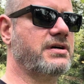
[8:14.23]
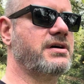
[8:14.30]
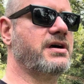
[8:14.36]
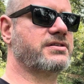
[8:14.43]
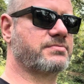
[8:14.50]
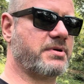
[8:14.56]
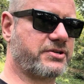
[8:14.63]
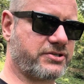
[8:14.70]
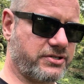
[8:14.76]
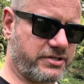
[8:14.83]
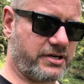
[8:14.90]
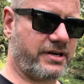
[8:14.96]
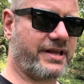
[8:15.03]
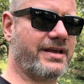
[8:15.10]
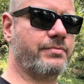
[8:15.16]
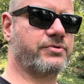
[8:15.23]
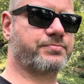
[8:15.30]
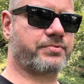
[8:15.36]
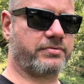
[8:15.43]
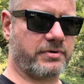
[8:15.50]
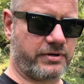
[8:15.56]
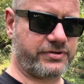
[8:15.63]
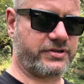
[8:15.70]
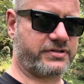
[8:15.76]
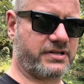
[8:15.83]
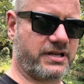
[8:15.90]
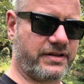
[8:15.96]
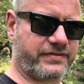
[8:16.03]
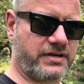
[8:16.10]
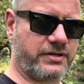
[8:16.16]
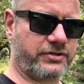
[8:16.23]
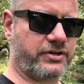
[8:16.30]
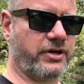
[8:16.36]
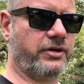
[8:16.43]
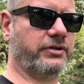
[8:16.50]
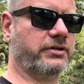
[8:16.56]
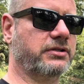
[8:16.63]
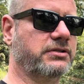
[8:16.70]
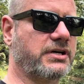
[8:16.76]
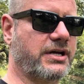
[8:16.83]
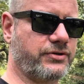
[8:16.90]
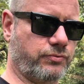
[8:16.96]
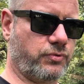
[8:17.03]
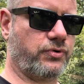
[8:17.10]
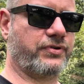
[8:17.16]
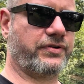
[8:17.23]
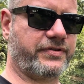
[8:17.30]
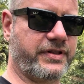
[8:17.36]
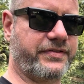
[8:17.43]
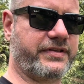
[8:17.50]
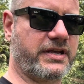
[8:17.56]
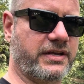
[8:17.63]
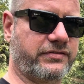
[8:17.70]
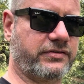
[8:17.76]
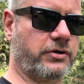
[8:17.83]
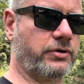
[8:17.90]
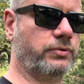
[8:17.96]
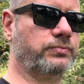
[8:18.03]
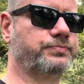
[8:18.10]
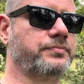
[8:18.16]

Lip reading: as I mentioned earlier, he was promoted to Lieutenant Colonel and awarded the DSO.